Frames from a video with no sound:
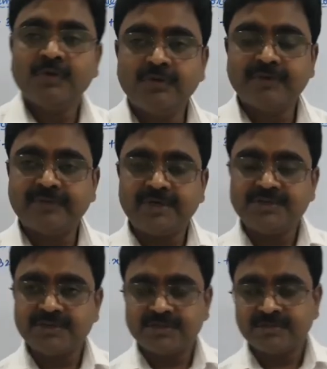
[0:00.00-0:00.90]
Okay
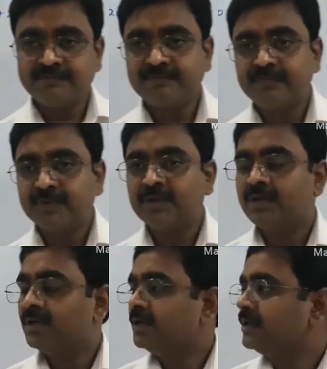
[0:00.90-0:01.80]
friends,
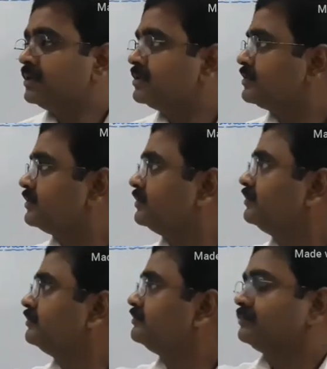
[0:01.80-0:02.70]

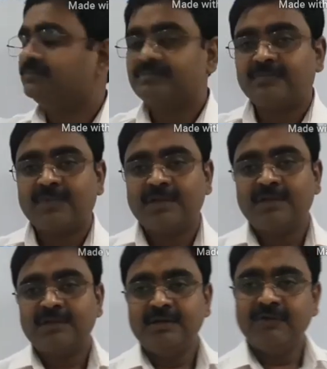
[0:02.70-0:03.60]
so
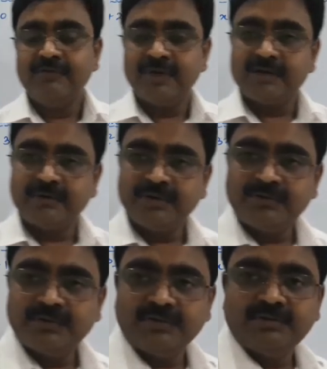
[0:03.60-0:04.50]
now we are going
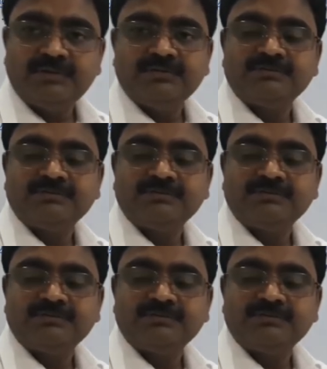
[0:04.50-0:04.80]
to learn